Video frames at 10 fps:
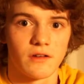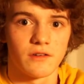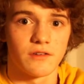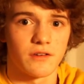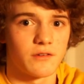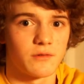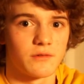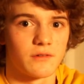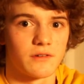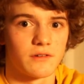
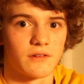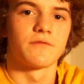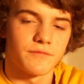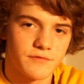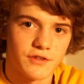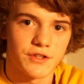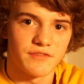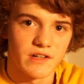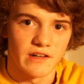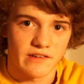So, I've
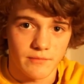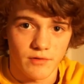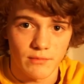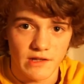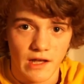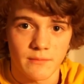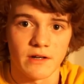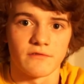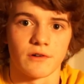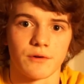just realised that probably came
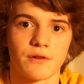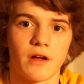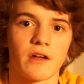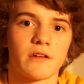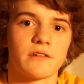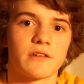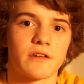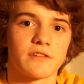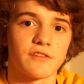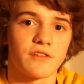out wrong, and
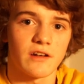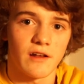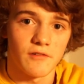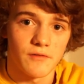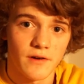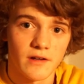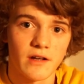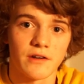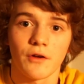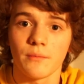just to
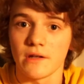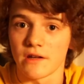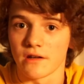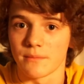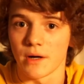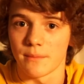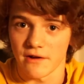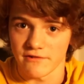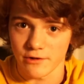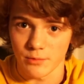clarify, I don't mean it in a
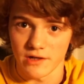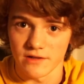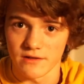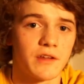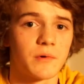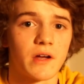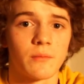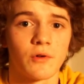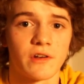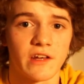barbaric way. Anyway,
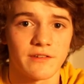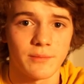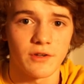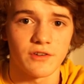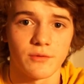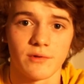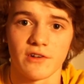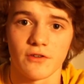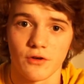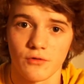I'm not an expert, so
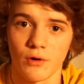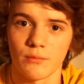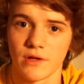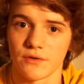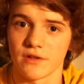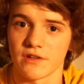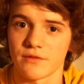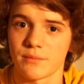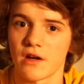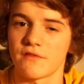please don't quote me on
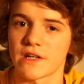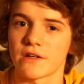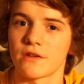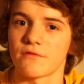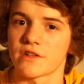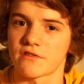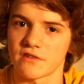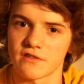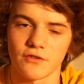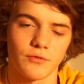this, but I reckon the
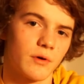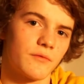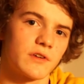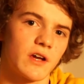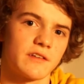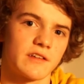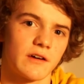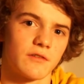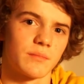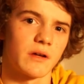restrictions will have died
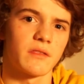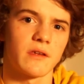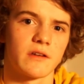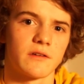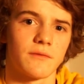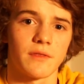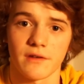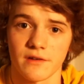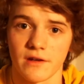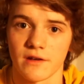down by the end of
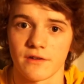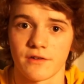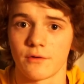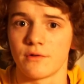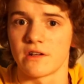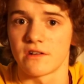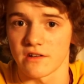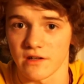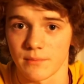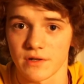this year, so near
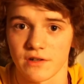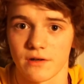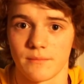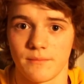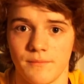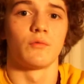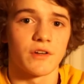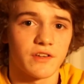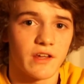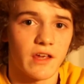December time. But
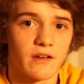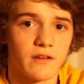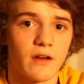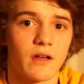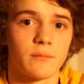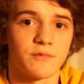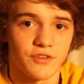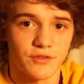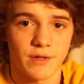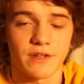once again, I am
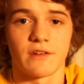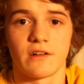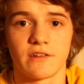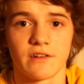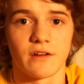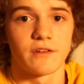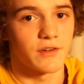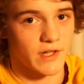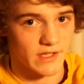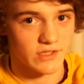just speculating, I
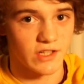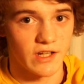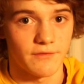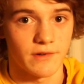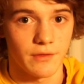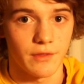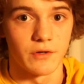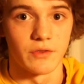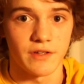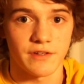don't actually have
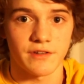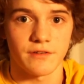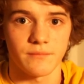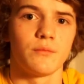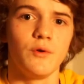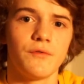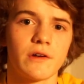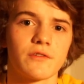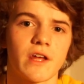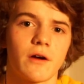anything on this. So
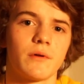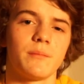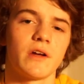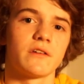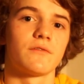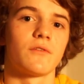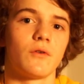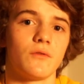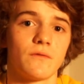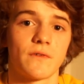moving on to how we might
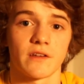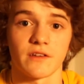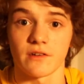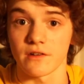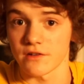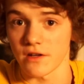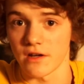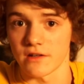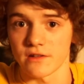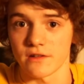evolve as a
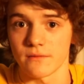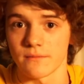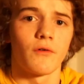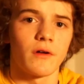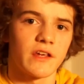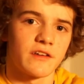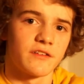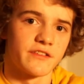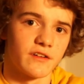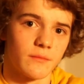society. Before I get
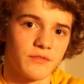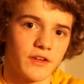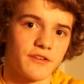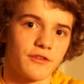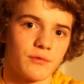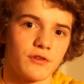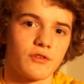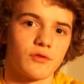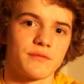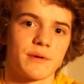into jobs, I just want
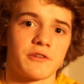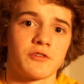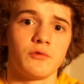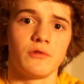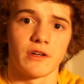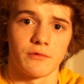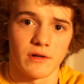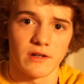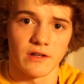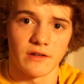to talk about schooling
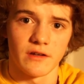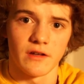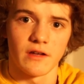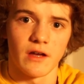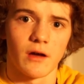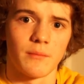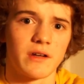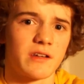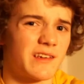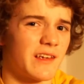quickly, and
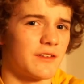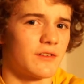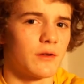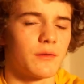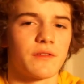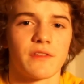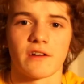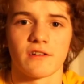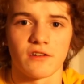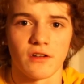in case you don't think
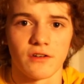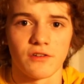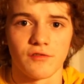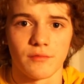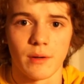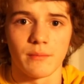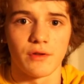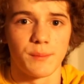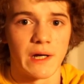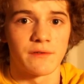that concerns you, remember
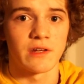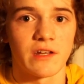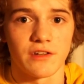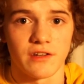you might have kids